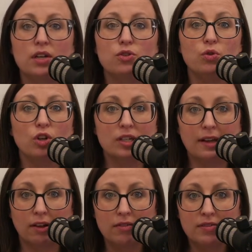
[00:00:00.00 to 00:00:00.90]
to
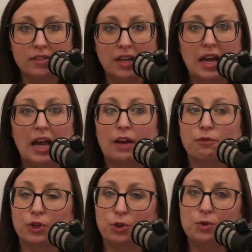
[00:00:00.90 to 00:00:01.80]
yourselves and for
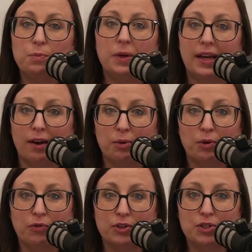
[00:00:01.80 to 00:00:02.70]
you to be accountable
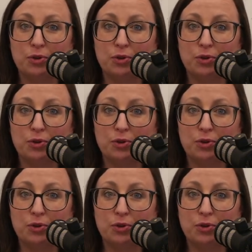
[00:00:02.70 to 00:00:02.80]
to